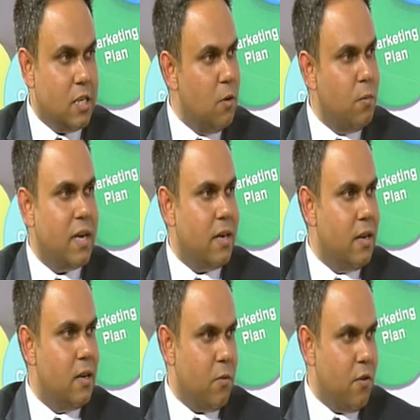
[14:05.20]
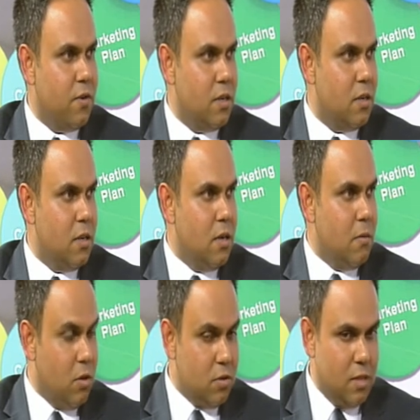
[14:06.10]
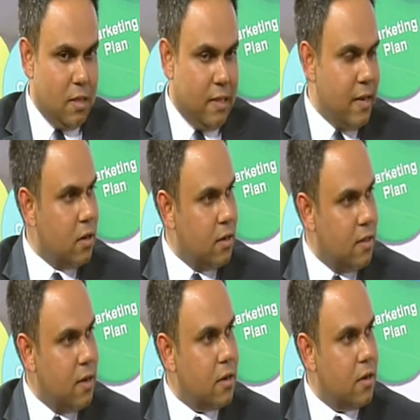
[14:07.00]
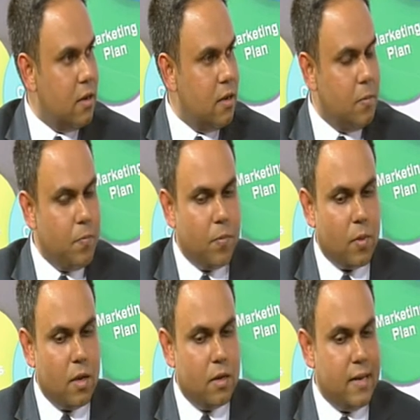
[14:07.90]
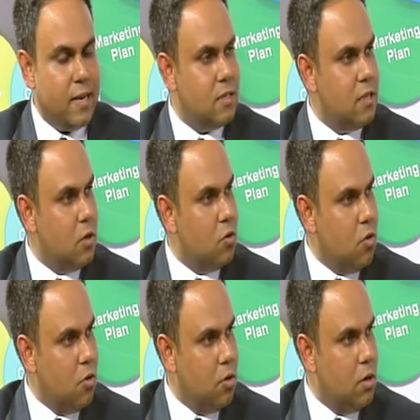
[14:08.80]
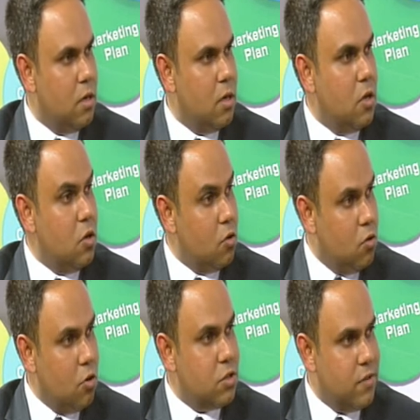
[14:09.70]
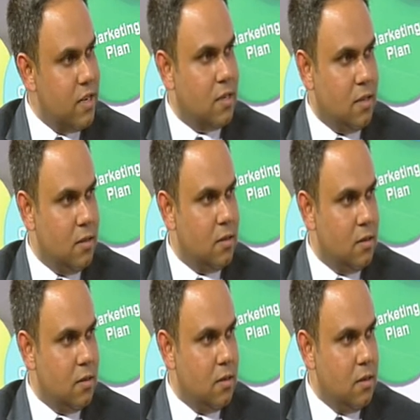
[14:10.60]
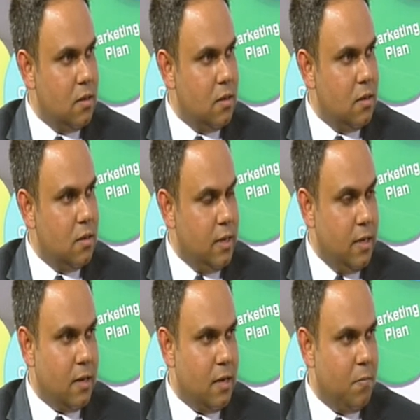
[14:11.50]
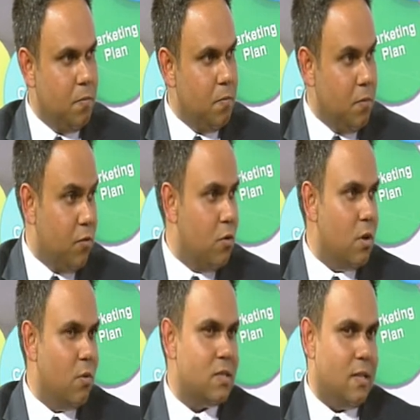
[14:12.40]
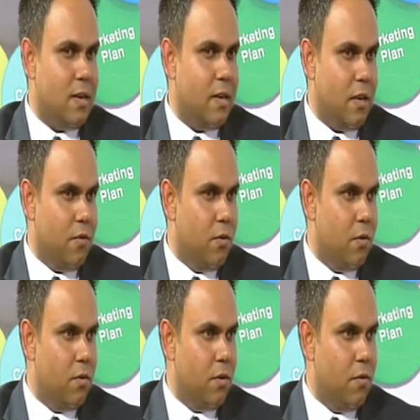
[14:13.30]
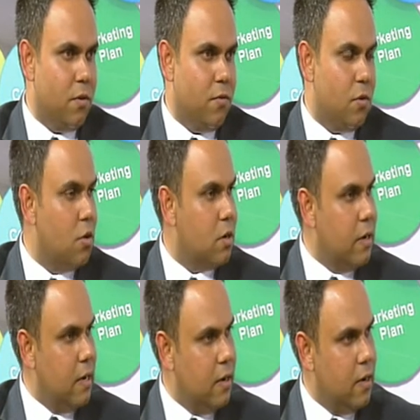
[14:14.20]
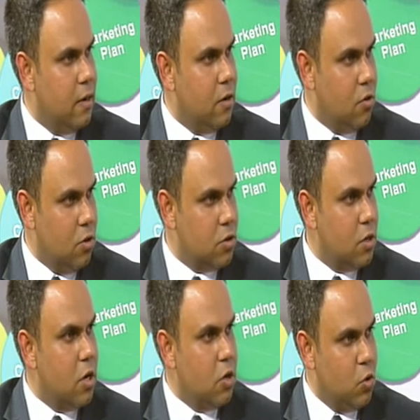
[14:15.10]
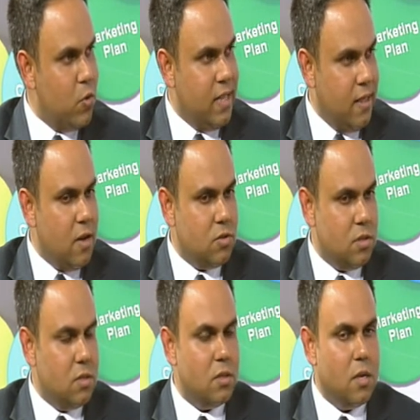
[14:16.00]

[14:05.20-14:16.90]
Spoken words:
alone making any profit, because they're taxing you on your gross rental income. Before it was like if you got gross 20,000.